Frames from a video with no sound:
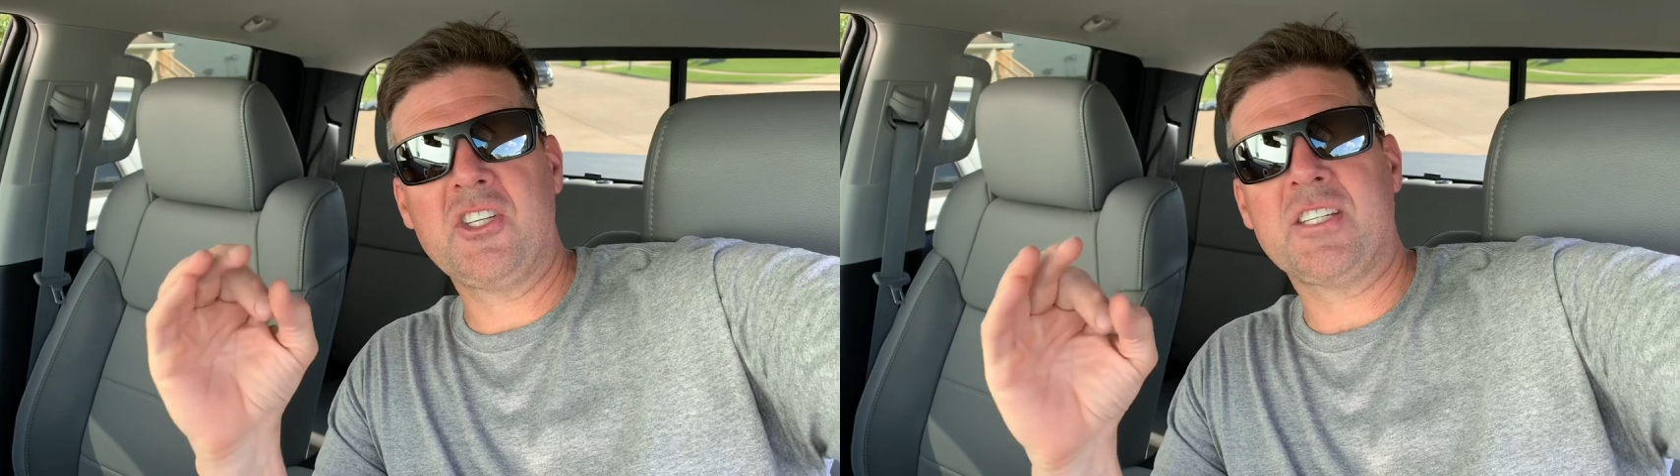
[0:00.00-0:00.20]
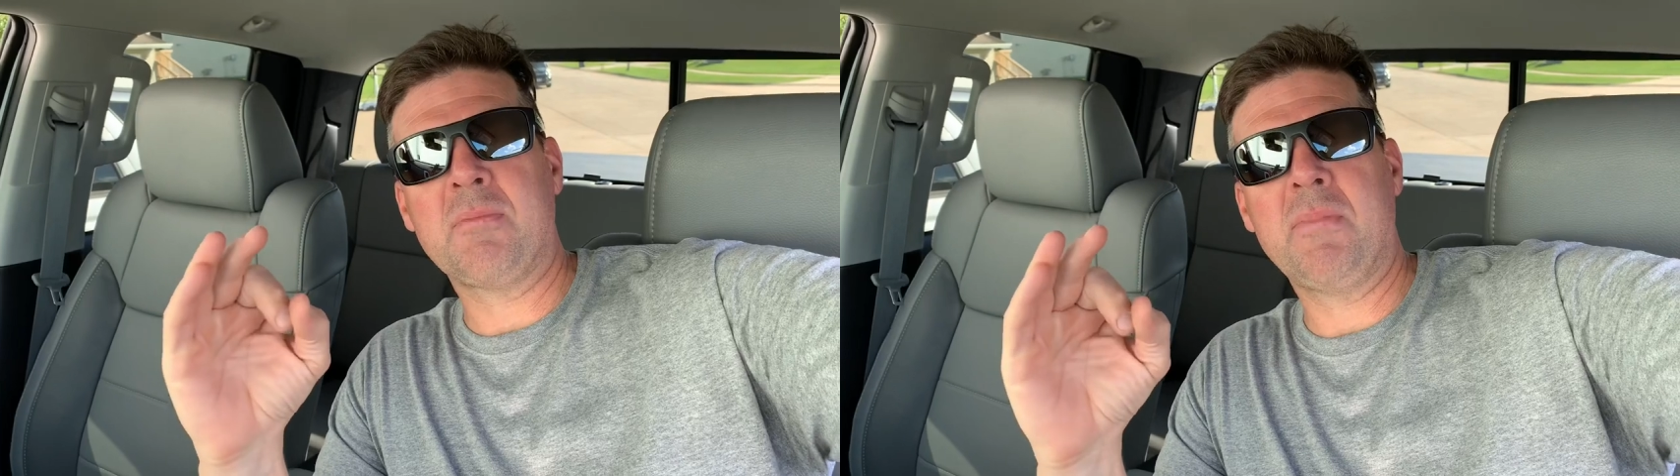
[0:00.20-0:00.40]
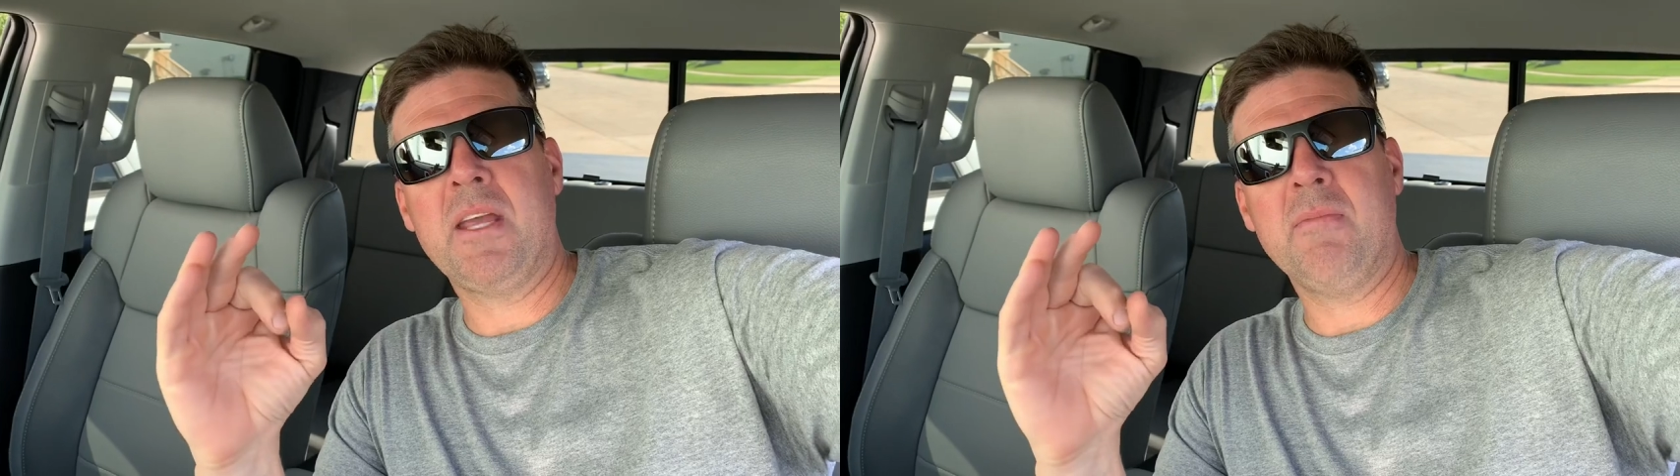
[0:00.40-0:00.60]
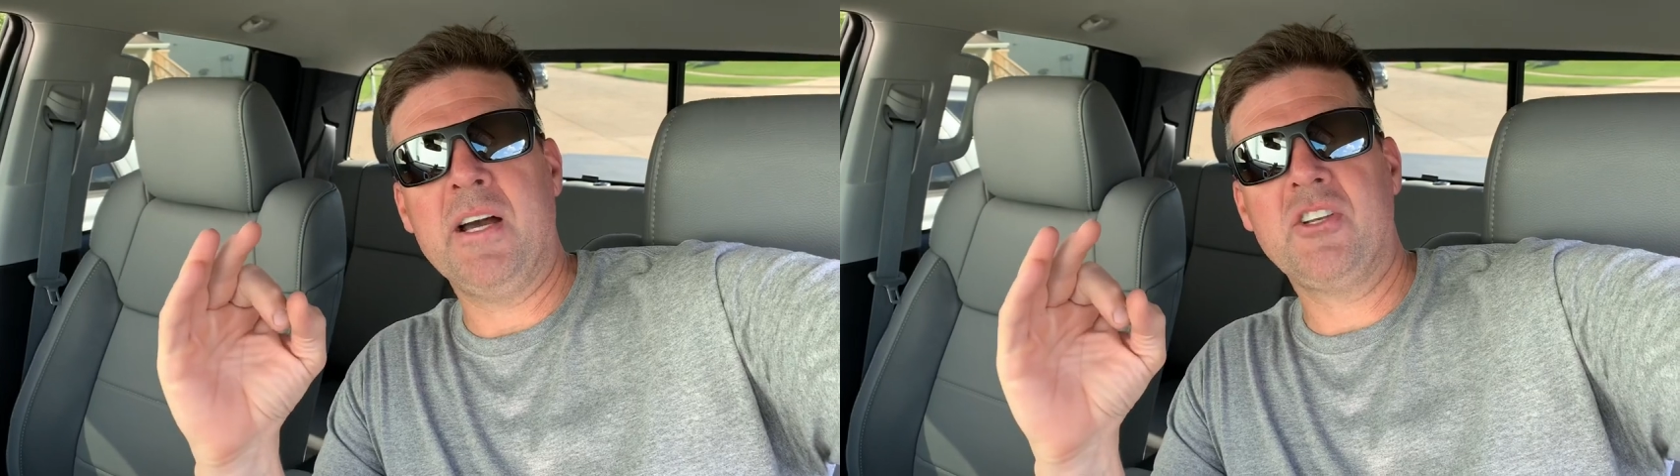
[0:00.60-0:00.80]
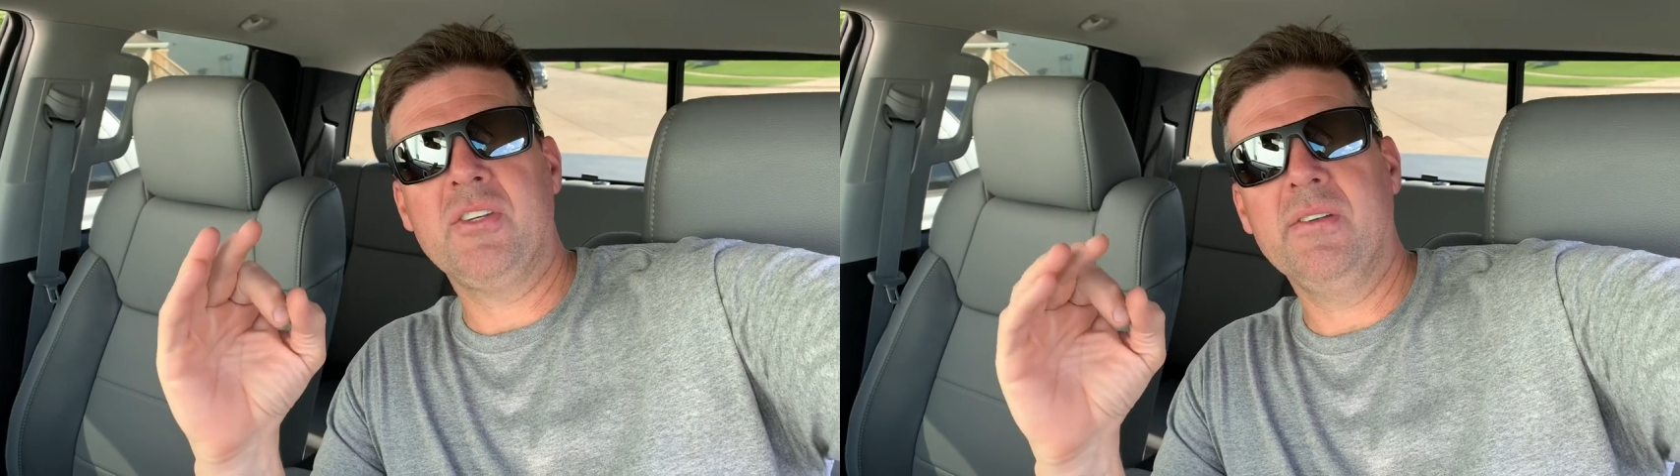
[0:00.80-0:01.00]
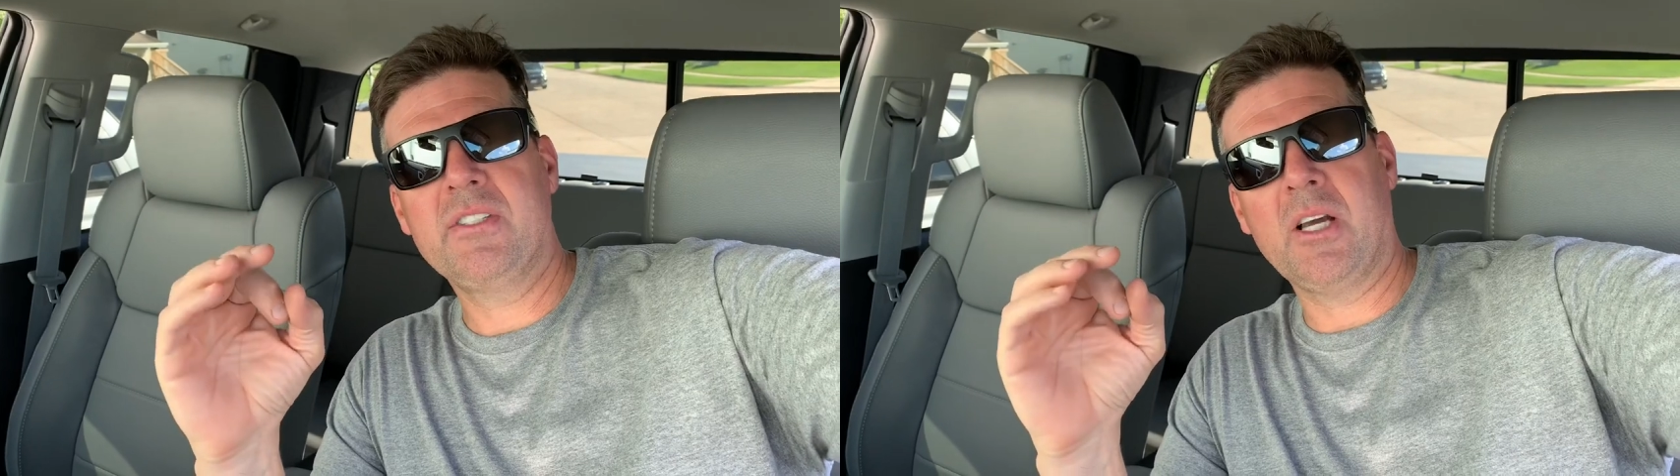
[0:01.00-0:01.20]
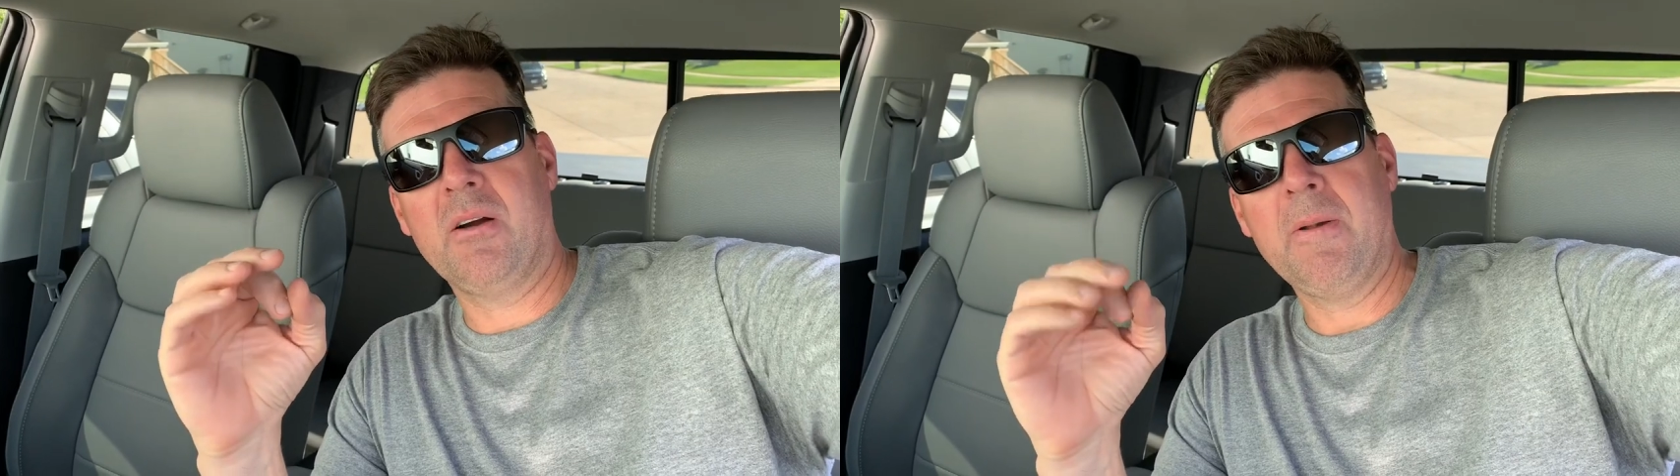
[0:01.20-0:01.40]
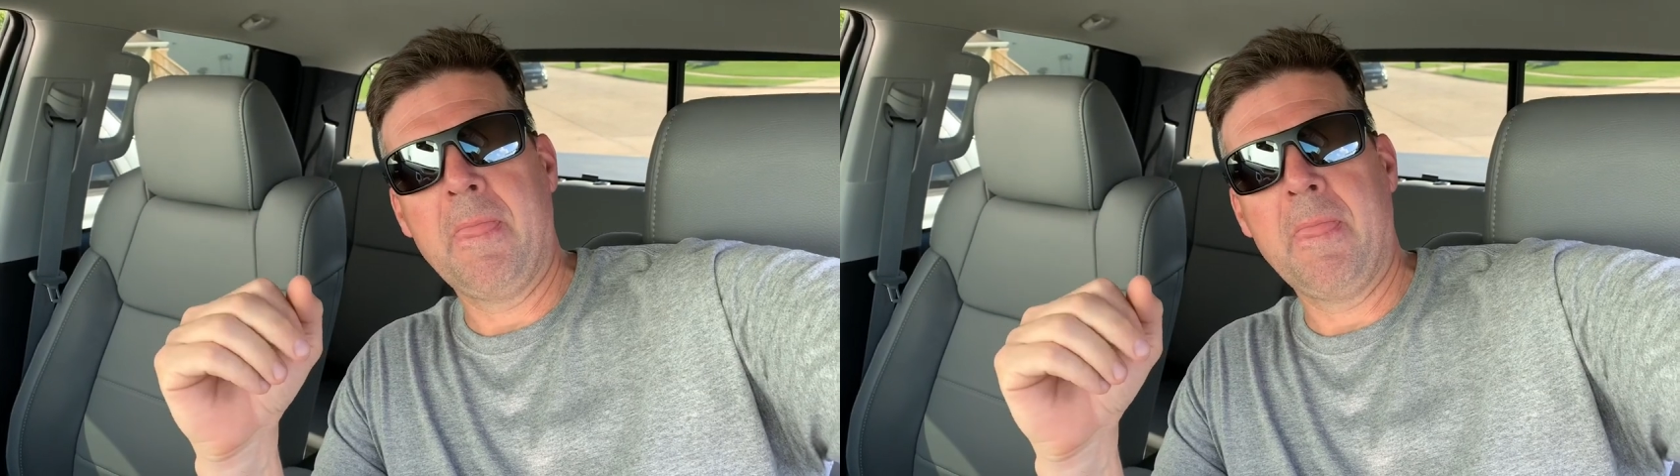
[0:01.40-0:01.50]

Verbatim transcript: just a bit much. So